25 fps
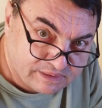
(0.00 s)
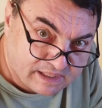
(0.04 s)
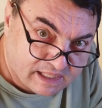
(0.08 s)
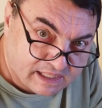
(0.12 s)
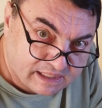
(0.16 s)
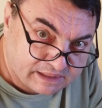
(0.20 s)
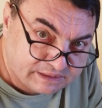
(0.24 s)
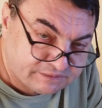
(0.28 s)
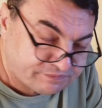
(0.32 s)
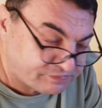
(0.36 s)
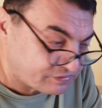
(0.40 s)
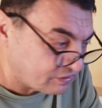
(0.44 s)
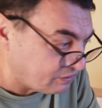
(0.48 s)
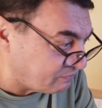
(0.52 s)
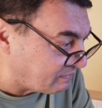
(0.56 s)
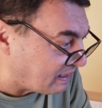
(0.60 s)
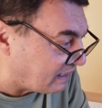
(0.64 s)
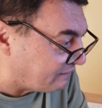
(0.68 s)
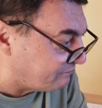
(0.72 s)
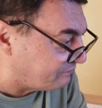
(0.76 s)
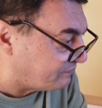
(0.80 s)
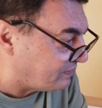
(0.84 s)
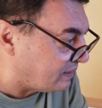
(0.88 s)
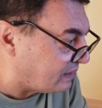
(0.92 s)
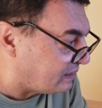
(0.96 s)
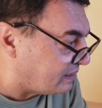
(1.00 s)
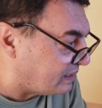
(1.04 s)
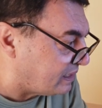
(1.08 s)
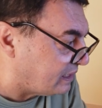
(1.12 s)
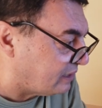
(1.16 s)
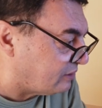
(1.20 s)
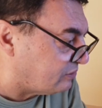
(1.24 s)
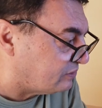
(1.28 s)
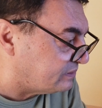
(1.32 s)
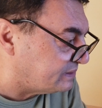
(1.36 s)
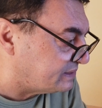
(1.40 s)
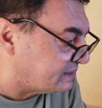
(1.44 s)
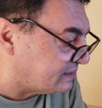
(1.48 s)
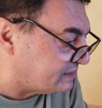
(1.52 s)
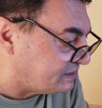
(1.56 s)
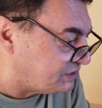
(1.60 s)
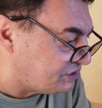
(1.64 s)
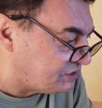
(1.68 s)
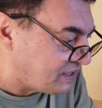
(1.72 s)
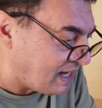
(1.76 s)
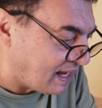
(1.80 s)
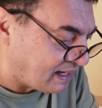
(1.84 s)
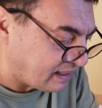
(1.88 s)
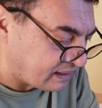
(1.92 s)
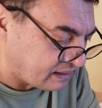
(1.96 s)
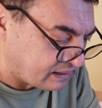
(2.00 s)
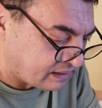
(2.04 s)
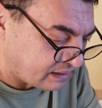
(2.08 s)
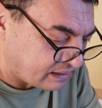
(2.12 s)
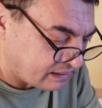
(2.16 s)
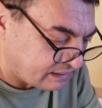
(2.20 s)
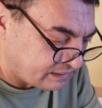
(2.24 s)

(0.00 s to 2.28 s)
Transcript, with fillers: Vlad from Amphia Records and Check.